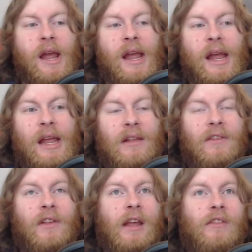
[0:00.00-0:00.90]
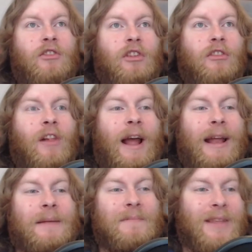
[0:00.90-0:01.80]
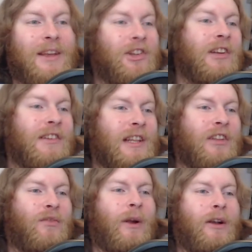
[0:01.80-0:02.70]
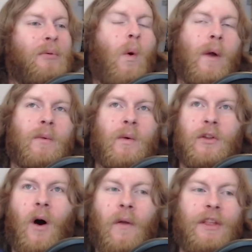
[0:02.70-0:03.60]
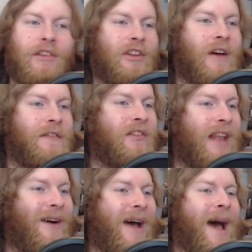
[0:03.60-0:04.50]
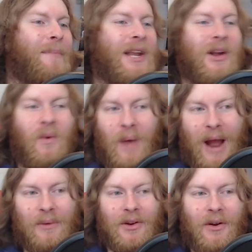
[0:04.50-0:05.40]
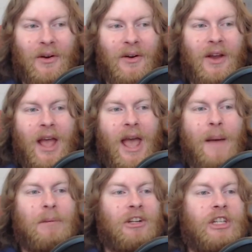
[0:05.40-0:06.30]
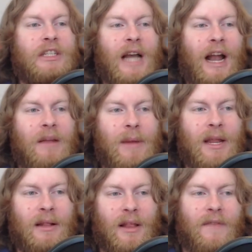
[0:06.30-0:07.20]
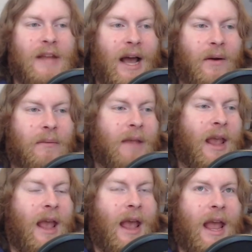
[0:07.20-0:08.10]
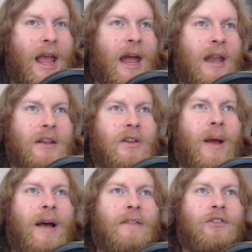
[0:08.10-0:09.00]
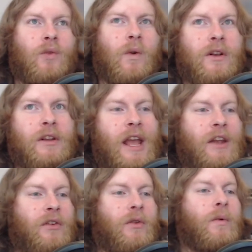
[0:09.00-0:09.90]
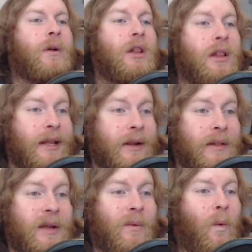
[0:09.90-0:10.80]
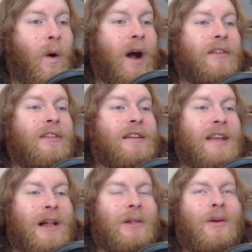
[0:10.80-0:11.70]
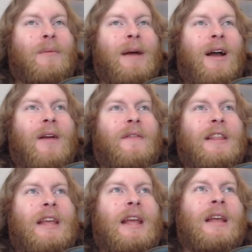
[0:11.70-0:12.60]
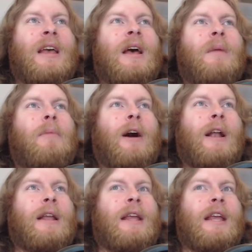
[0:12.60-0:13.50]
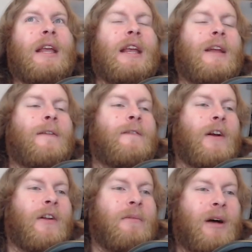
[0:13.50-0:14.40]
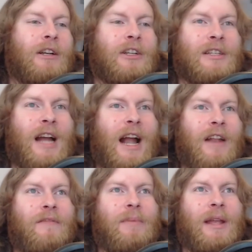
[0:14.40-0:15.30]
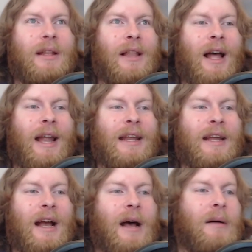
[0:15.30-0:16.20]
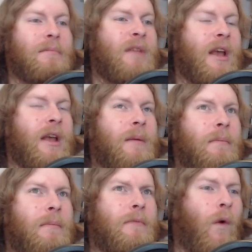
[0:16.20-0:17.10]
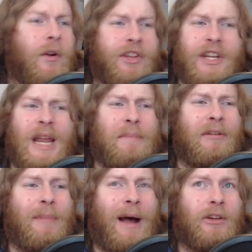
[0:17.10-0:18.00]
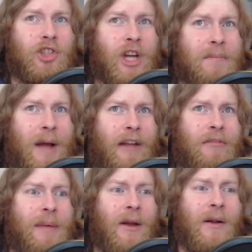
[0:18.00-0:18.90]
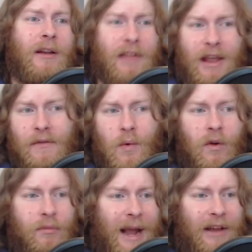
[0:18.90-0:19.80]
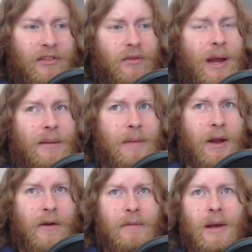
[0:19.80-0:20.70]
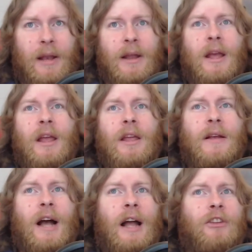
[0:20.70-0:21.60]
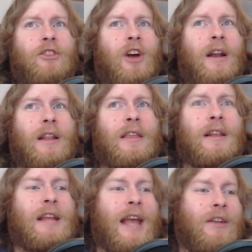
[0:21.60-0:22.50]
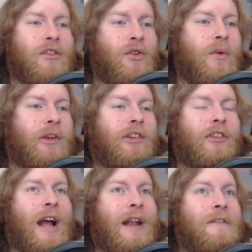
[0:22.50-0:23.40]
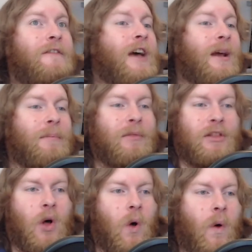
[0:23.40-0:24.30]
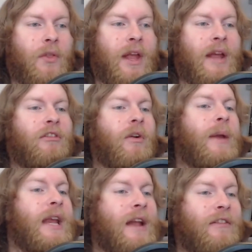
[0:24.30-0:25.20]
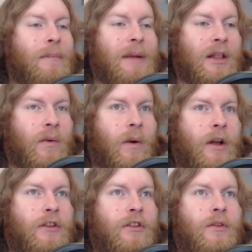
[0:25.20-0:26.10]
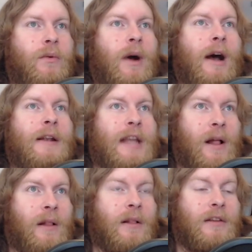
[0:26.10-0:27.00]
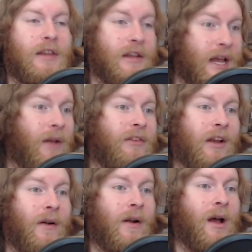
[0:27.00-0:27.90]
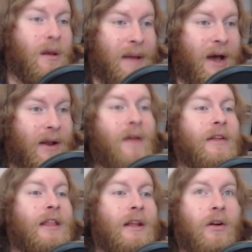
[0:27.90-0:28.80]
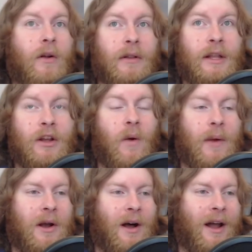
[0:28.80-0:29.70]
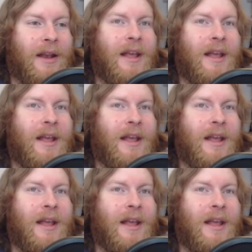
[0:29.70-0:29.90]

is is just like she's in this weird point where the, all this stuff is now happening around her, but she's kind of being left out. And you have Jordan Kent, who clearly wants to tell her about everything, but he very much has kind of been like. Uh, forced to keep his mouth shut by his parents and of course by his grandparent but you got jonathan kent who is just kind of fed up with the whole thing so he ends up being the one to uh, tell to tell sarah about everything currently going on